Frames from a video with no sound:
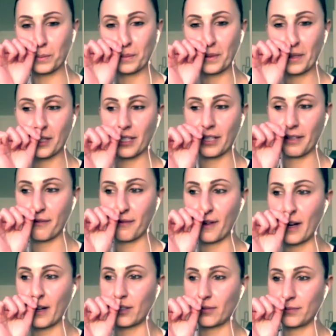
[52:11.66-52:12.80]
Actually
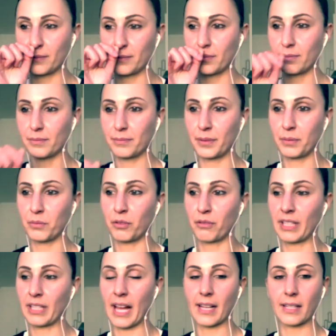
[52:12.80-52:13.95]
felt a bit more
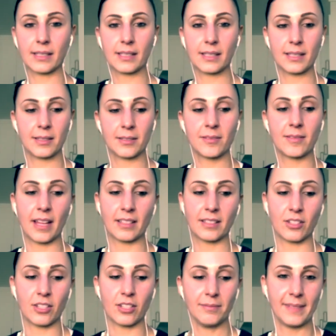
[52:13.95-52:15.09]
relaxed that
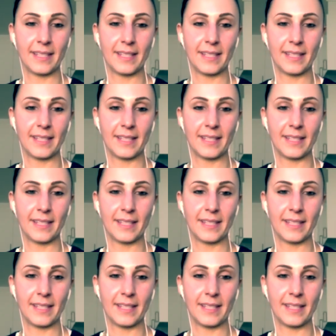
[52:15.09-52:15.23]
time.